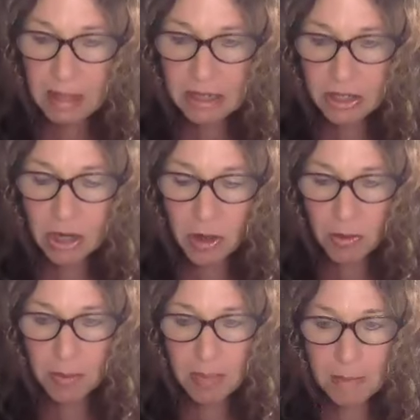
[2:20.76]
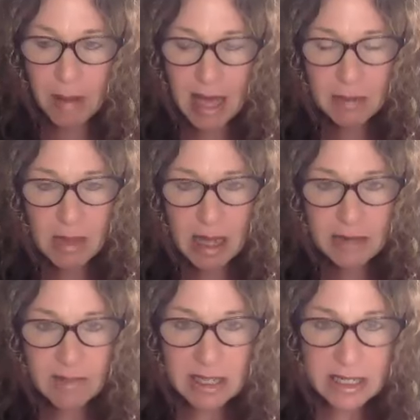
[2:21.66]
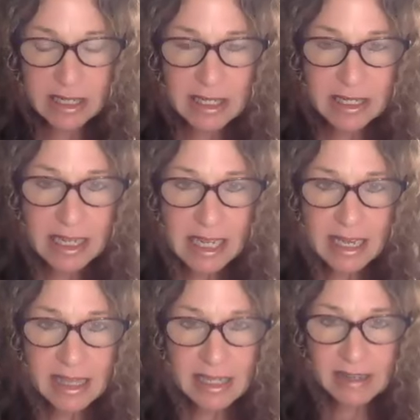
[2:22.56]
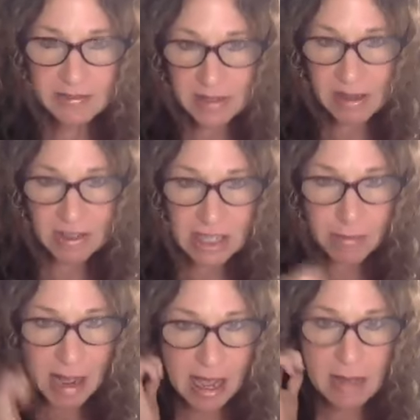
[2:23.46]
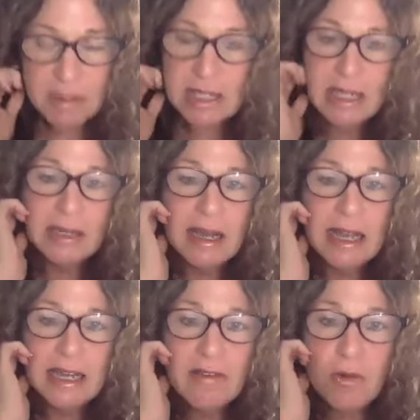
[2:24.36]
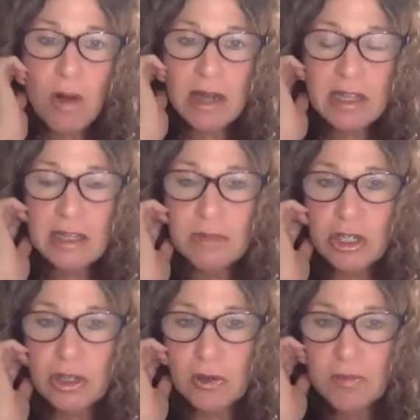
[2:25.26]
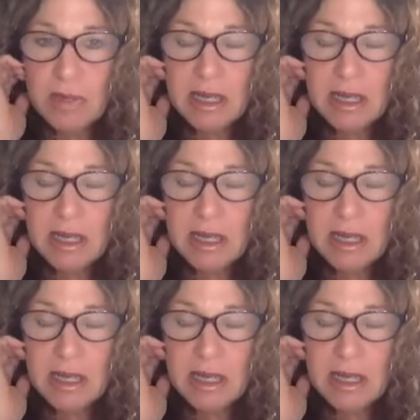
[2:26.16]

So the bottom line of this is they never did a biopsy. I never wanted them to.